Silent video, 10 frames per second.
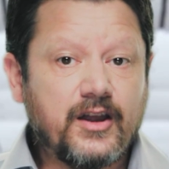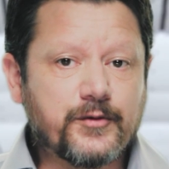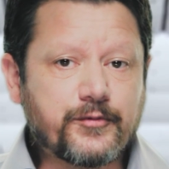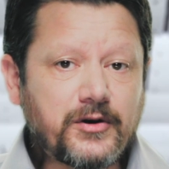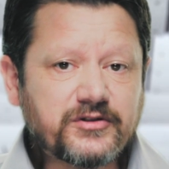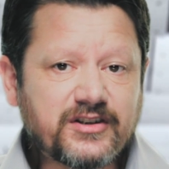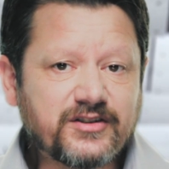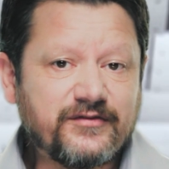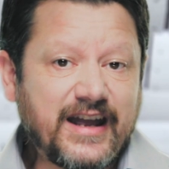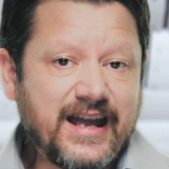The process
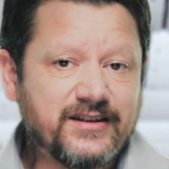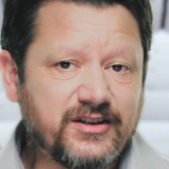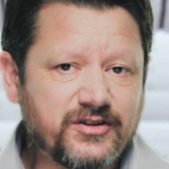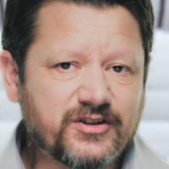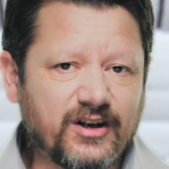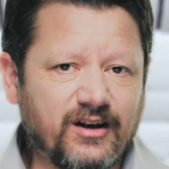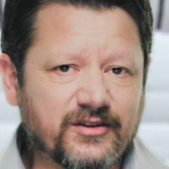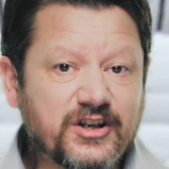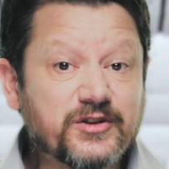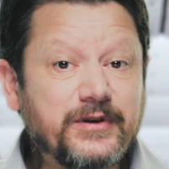of air discharge
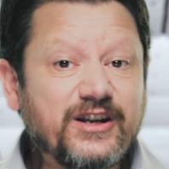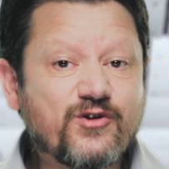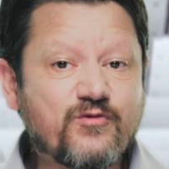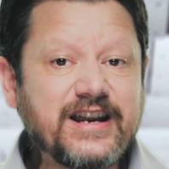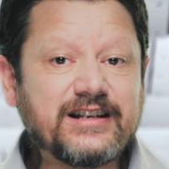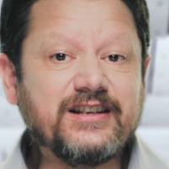has been greatly